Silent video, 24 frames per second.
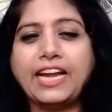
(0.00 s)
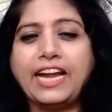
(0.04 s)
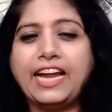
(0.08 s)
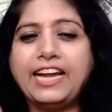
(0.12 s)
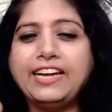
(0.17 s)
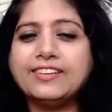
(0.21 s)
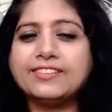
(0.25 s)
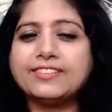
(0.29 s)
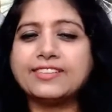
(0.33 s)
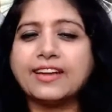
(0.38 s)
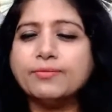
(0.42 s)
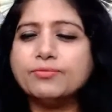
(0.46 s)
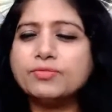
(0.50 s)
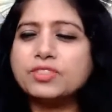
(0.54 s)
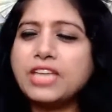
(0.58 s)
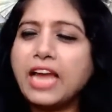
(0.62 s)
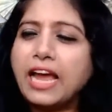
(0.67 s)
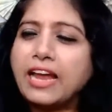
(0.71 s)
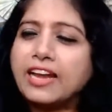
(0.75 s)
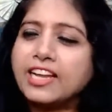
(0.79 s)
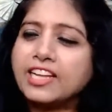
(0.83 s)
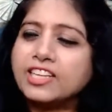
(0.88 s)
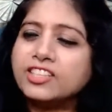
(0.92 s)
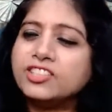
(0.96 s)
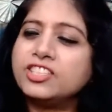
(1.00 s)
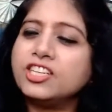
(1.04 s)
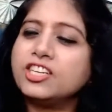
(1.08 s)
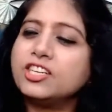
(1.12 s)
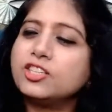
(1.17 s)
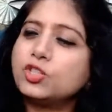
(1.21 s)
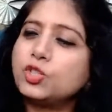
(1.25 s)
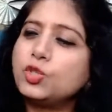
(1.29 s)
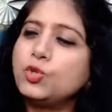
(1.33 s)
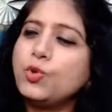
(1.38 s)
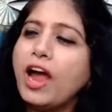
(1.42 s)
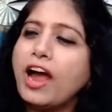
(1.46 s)
In some
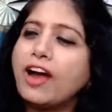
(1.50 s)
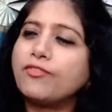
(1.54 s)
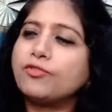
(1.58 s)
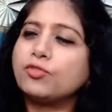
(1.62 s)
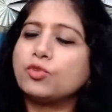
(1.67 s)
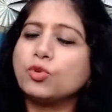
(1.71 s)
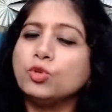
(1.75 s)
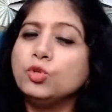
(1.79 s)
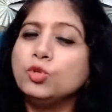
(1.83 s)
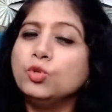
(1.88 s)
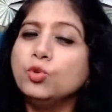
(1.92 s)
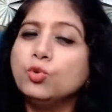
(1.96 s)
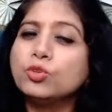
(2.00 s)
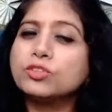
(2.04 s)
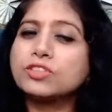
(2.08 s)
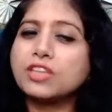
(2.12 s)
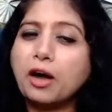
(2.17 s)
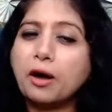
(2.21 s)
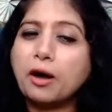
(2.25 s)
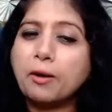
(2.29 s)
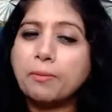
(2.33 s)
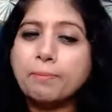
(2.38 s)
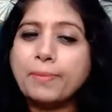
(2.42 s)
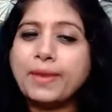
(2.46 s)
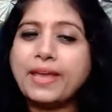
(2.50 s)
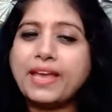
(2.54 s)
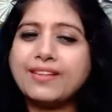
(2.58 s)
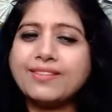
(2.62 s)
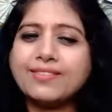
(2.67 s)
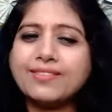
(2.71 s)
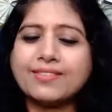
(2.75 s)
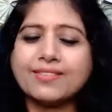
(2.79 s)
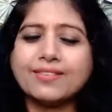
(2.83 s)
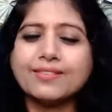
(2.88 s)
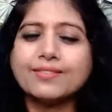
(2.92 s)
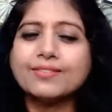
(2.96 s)
challenges, you have to use a
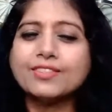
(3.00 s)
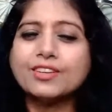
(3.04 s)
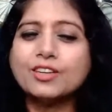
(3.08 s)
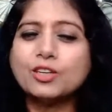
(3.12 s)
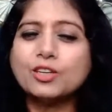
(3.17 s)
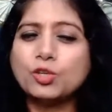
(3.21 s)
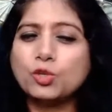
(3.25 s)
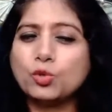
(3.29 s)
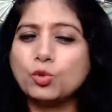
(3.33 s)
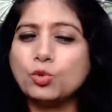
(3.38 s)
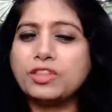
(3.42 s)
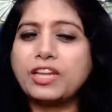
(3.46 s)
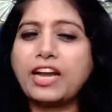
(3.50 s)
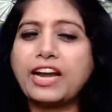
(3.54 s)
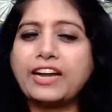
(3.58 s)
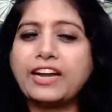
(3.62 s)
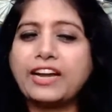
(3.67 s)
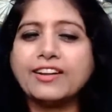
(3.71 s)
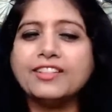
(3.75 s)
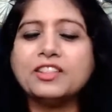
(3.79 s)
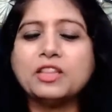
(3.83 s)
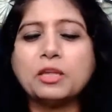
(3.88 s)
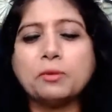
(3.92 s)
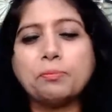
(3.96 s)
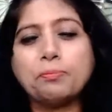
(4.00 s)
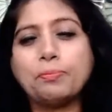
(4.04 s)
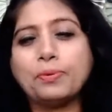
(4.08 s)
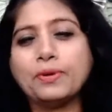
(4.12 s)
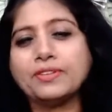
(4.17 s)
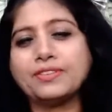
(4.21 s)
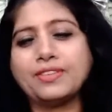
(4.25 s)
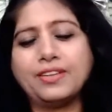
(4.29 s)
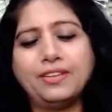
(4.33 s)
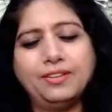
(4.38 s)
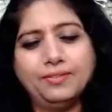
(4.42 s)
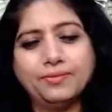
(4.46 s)
mace to threaten the
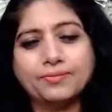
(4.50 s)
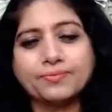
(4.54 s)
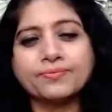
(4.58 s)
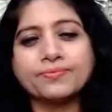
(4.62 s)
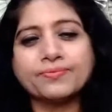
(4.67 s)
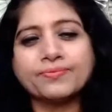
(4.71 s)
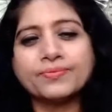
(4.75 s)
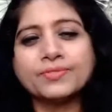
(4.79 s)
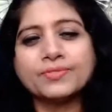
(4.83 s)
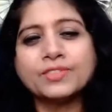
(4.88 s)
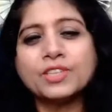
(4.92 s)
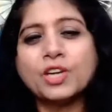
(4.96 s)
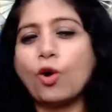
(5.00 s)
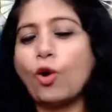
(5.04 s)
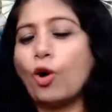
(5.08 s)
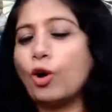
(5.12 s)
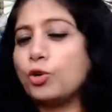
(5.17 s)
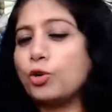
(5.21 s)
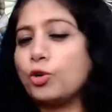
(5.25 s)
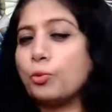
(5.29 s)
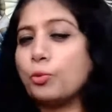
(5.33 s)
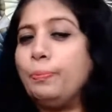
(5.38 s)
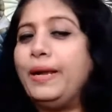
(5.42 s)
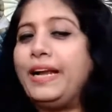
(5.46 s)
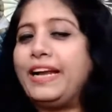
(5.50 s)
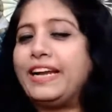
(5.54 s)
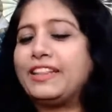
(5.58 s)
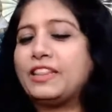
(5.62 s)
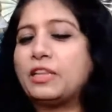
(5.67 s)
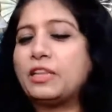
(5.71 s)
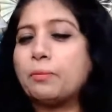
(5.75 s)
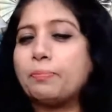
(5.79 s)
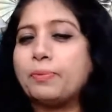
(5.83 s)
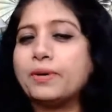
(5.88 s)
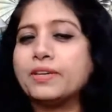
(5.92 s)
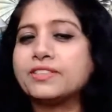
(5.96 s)
person or to
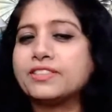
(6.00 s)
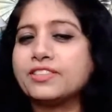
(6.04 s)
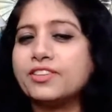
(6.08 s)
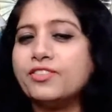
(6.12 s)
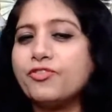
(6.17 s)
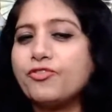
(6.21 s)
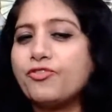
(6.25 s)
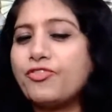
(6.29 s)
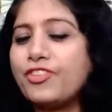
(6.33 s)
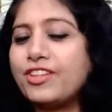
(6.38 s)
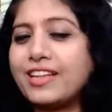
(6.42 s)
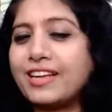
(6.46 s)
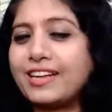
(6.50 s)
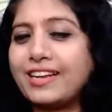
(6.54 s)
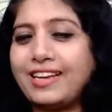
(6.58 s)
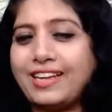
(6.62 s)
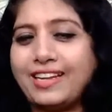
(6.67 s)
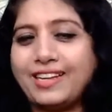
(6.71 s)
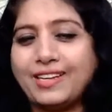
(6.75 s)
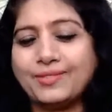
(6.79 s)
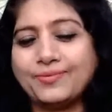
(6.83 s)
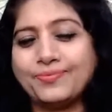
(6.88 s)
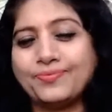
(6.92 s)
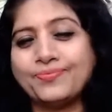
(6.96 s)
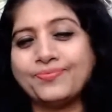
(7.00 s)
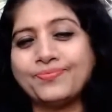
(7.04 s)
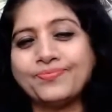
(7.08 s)
beat the person physically.